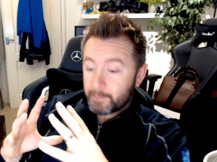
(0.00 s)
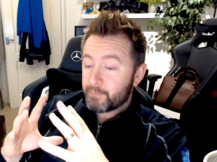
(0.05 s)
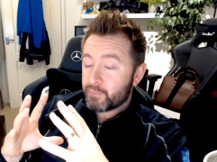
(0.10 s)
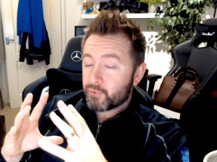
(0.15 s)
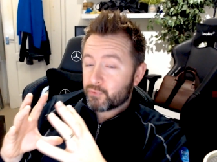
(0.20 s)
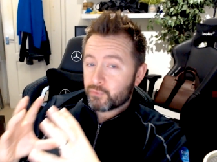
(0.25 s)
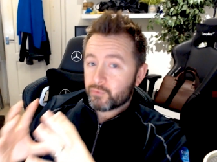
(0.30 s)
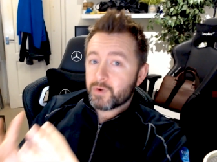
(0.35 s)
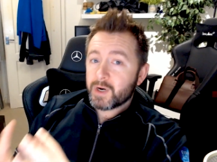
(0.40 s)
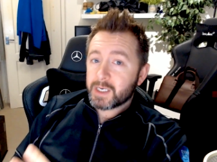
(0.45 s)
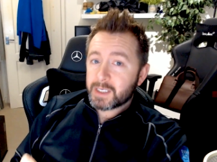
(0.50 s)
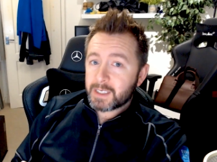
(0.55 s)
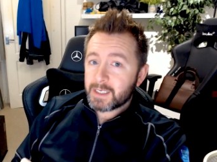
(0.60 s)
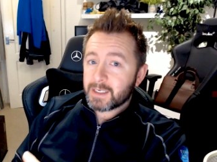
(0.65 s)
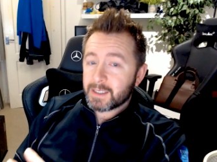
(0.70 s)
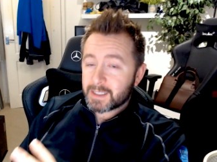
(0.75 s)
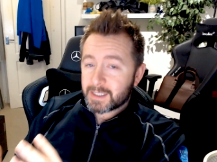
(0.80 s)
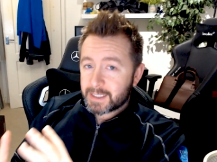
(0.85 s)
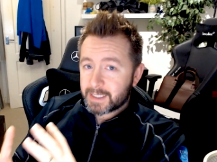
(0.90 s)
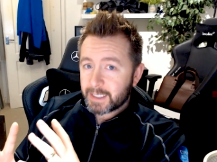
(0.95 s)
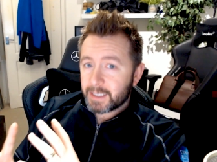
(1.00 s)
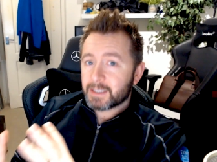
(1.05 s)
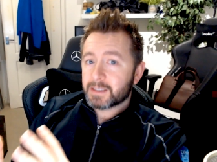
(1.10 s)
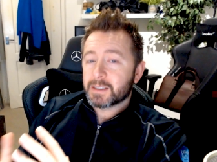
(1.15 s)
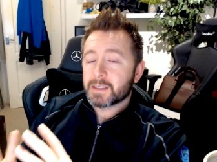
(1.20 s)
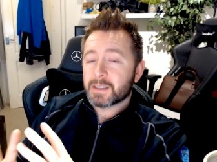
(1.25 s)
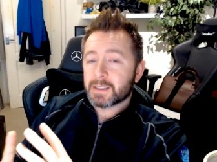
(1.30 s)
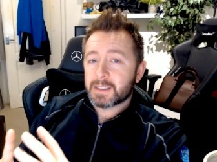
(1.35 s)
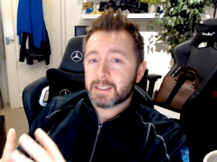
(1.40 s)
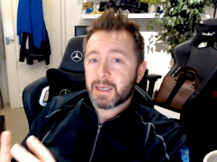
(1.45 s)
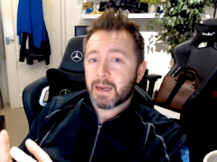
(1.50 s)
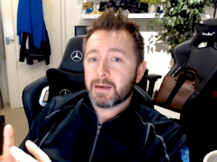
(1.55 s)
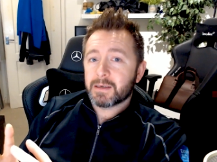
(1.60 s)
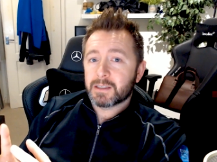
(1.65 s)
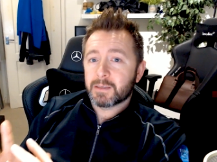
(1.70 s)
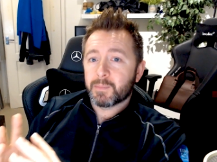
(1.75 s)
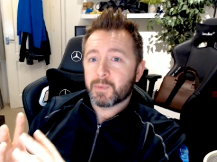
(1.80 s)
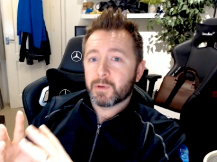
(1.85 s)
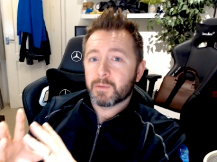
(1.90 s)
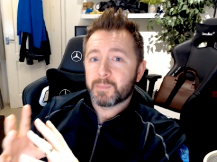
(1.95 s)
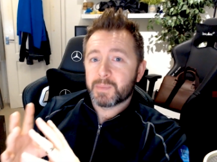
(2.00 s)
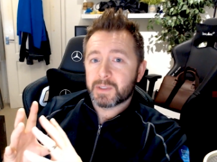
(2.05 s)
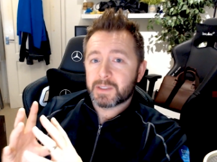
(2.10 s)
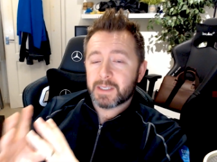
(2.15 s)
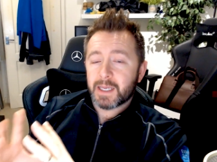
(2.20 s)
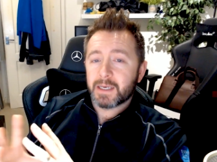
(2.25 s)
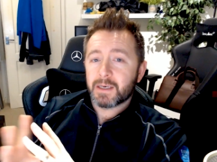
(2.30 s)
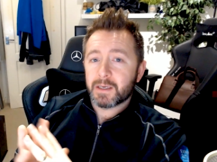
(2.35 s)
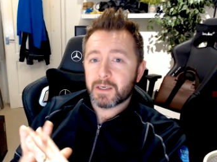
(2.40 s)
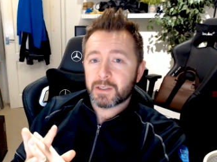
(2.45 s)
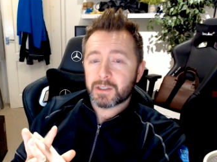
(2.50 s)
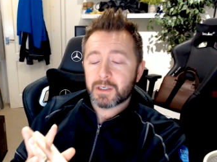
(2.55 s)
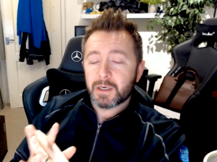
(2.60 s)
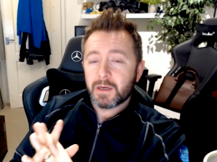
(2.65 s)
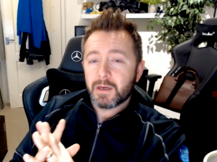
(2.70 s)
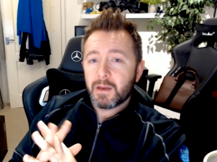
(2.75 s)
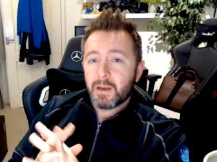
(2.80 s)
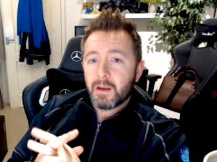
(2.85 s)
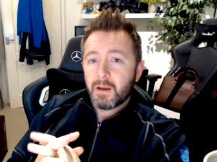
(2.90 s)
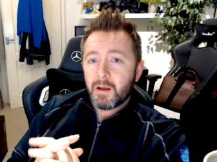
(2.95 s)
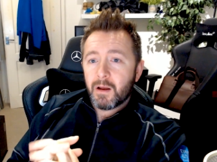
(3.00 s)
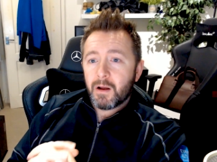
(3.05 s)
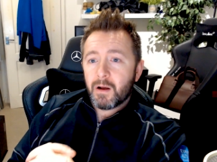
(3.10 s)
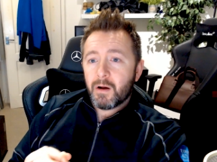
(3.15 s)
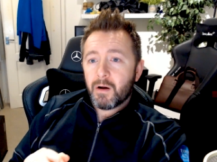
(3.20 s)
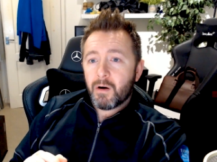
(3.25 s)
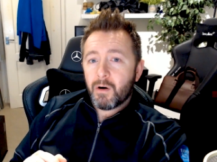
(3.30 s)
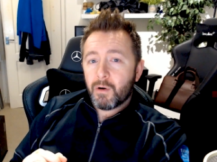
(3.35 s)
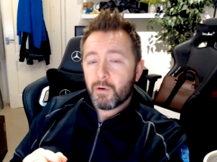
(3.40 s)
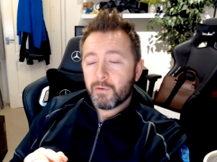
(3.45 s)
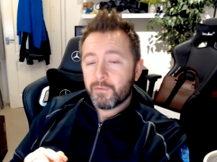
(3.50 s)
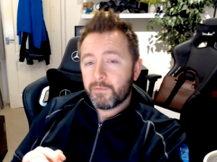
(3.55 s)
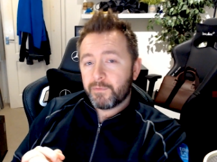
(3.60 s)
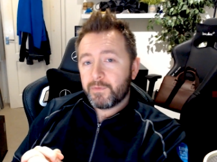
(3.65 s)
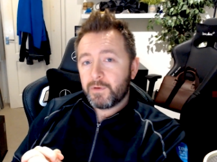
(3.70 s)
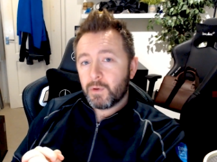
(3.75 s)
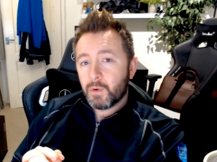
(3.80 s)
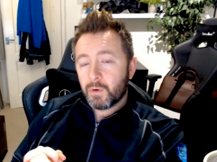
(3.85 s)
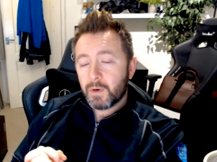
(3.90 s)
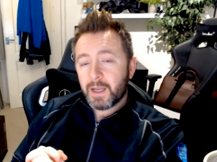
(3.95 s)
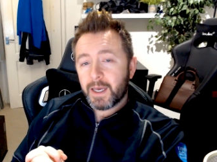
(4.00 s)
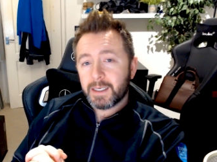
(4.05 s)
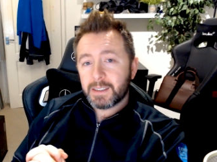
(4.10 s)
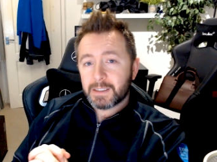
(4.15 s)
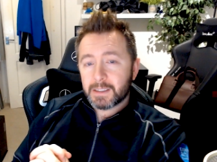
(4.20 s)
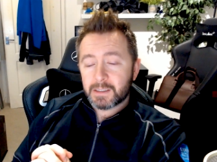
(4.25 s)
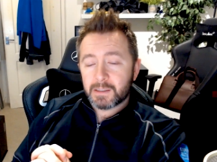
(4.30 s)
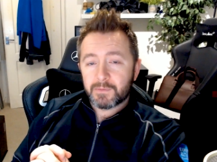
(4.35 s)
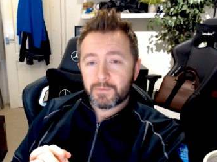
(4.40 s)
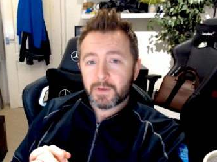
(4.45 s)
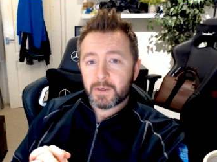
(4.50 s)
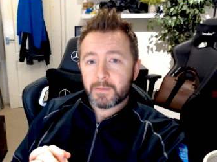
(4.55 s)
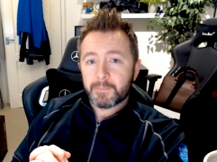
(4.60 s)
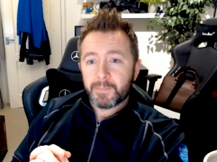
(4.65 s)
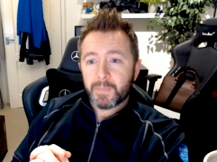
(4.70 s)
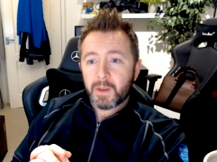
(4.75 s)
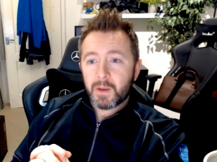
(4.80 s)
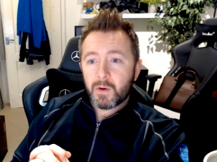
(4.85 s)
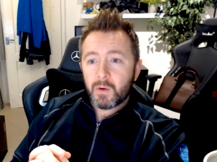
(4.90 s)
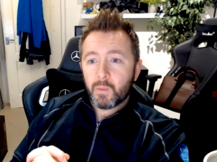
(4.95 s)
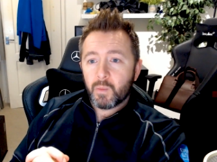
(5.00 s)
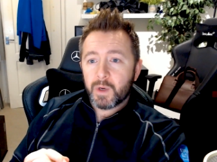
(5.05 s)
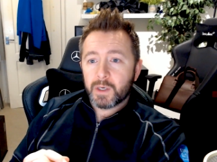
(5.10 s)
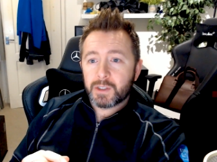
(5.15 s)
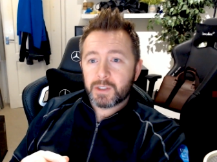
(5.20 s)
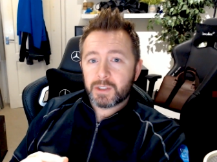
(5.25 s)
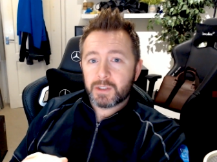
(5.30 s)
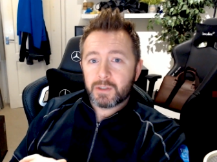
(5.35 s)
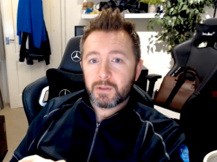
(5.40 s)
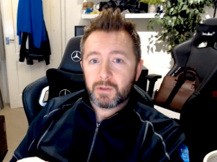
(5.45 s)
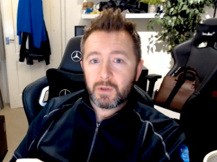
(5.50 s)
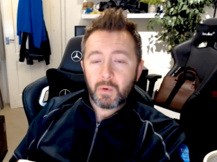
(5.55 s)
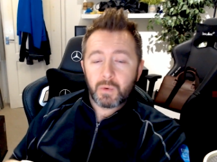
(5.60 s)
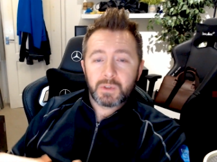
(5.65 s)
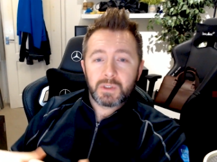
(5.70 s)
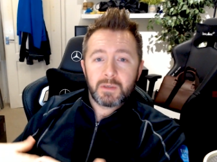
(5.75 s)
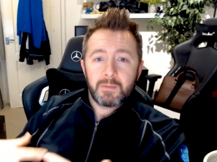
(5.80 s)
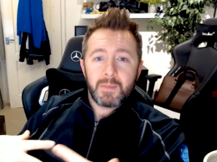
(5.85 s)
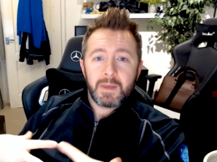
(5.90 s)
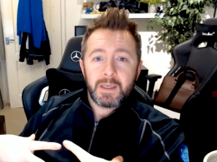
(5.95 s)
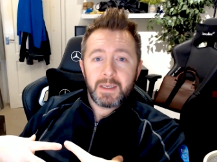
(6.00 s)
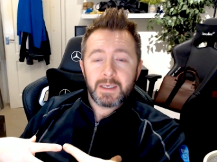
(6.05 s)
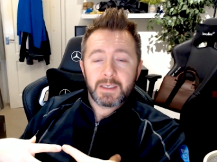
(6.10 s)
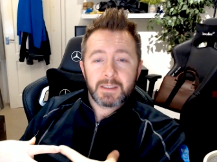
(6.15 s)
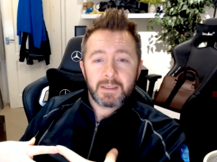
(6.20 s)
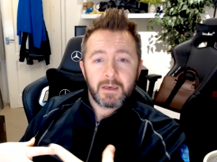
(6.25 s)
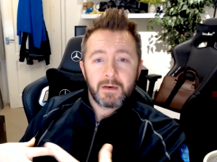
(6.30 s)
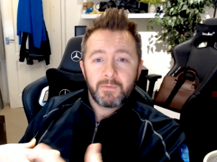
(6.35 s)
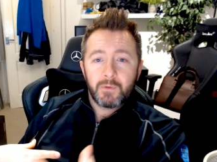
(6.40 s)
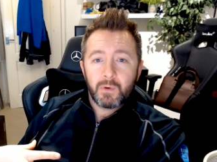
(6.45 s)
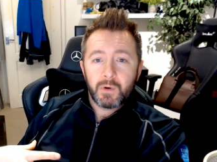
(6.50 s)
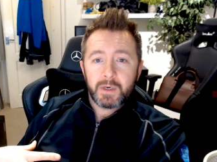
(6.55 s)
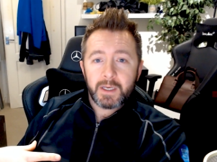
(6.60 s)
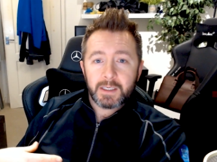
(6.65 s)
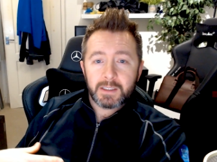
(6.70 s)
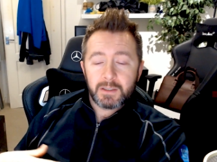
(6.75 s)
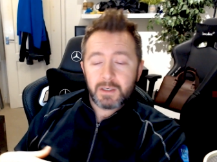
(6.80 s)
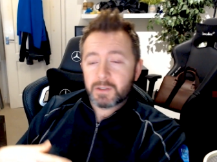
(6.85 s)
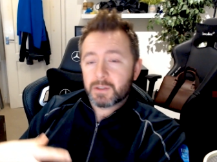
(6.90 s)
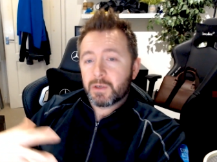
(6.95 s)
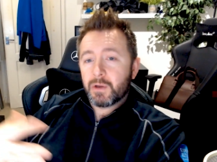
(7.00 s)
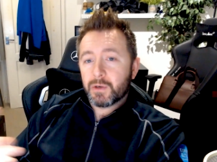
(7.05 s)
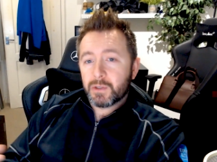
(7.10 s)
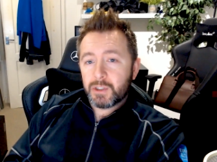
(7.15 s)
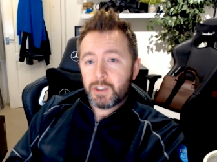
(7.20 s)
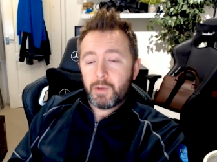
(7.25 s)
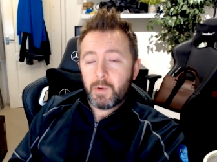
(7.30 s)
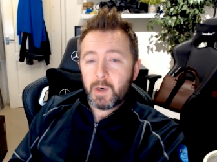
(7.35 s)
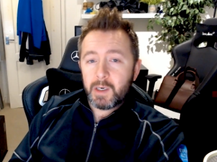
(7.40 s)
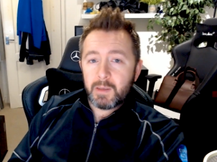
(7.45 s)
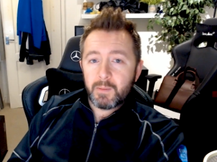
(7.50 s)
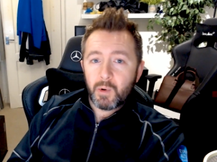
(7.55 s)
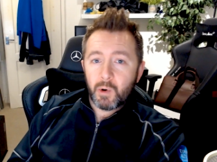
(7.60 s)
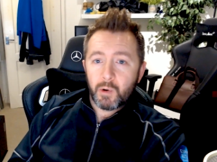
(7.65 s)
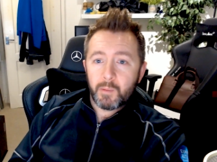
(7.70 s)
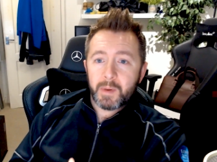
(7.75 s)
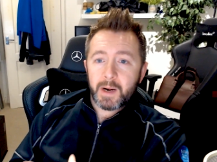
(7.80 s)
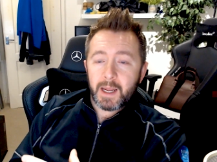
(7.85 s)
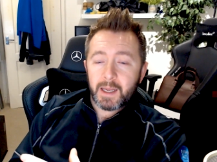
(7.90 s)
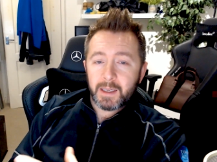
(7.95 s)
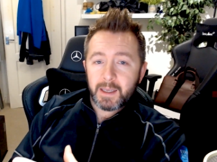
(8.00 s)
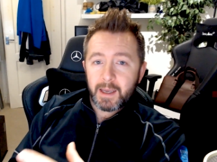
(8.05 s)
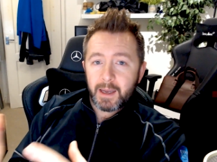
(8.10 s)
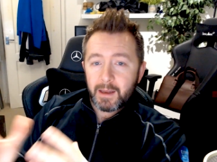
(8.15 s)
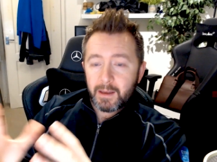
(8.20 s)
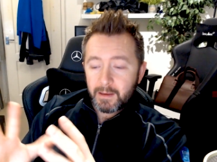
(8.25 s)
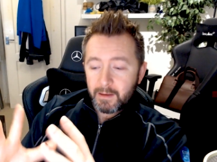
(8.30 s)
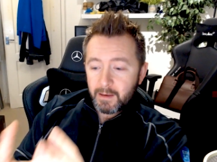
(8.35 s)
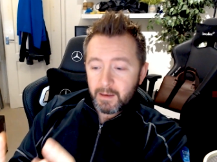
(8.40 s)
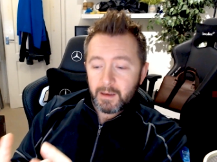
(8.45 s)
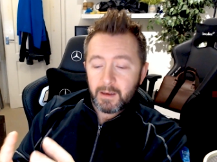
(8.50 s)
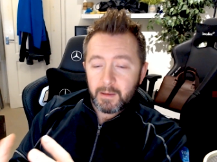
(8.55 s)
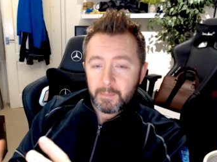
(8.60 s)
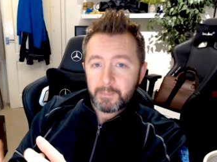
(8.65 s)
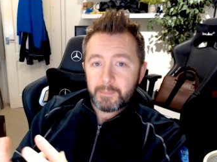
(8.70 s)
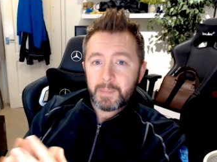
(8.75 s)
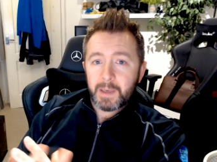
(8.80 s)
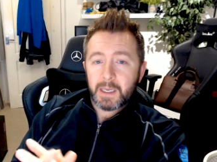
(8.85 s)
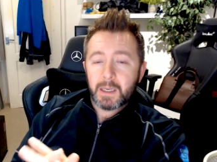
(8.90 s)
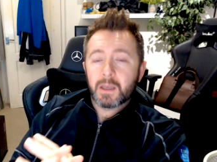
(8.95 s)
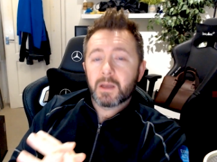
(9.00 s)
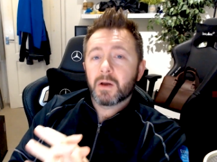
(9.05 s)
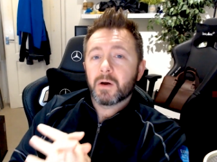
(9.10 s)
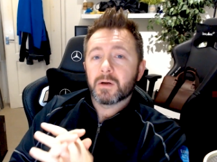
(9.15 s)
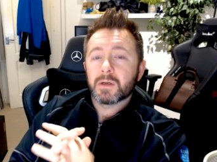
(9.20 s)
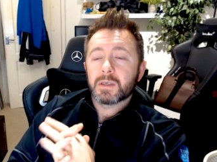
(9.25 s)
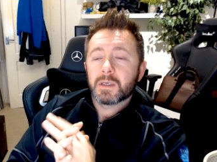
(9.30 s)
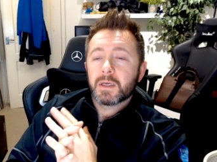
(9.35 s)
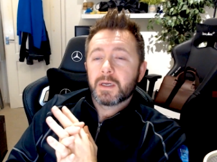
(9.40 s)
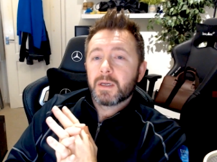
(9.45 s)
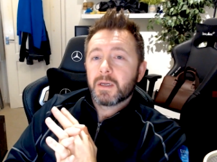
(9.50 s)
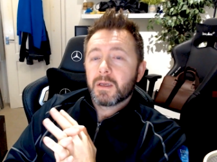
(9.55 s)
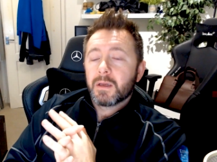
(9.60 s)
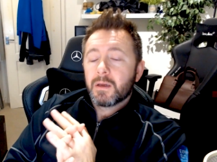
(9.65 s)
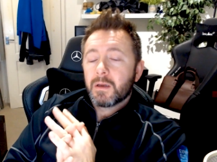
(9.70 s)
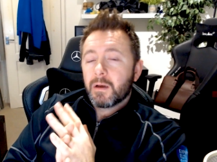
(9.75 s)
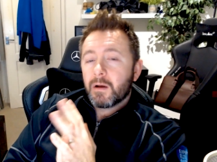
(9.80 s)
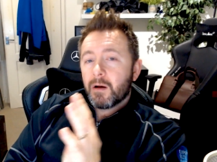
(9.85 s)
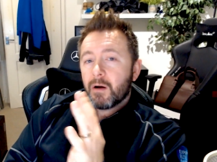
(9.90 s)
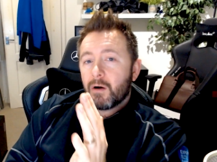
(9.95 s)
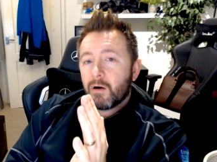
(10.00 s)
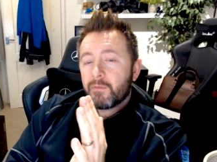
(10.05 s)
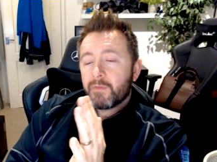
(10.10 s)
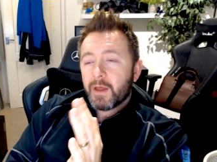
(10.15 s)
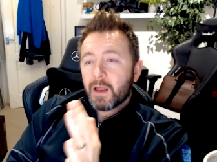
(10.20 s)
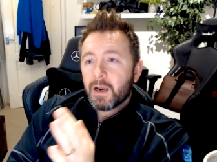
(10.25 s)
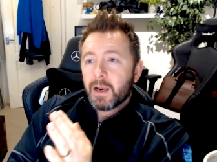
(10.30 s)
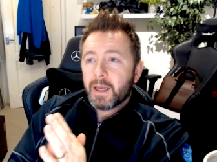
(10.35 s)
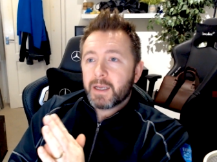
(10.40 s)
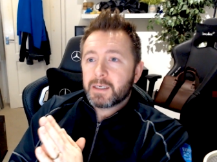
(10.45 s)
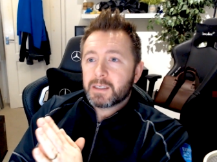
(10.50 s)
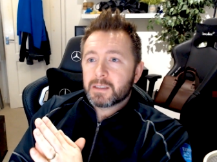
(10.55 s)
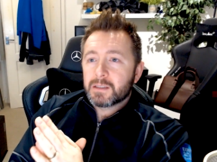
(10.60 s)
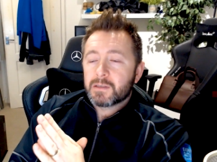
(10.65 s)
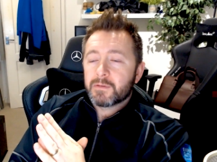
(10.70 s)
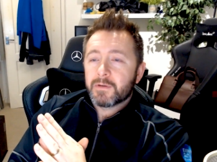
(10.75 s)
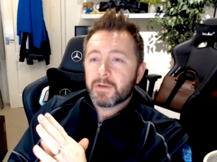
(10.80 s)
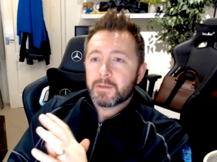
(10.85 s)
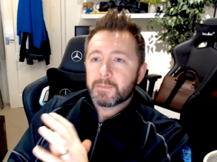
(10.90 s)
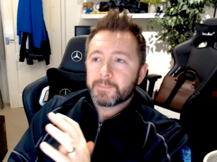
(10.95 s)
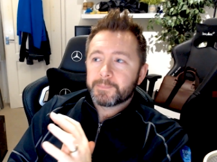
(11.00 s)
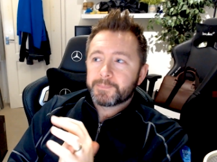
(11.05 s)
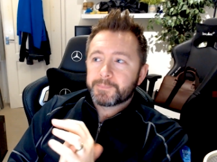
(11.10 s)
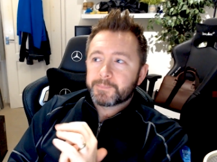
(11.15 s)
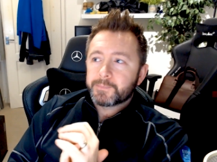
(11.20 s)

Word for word: pretty decent sizable percentage of your license fee, which goes to me instead of Autodesk. It doesn't cost you any more, but I get a big cut of that license fee.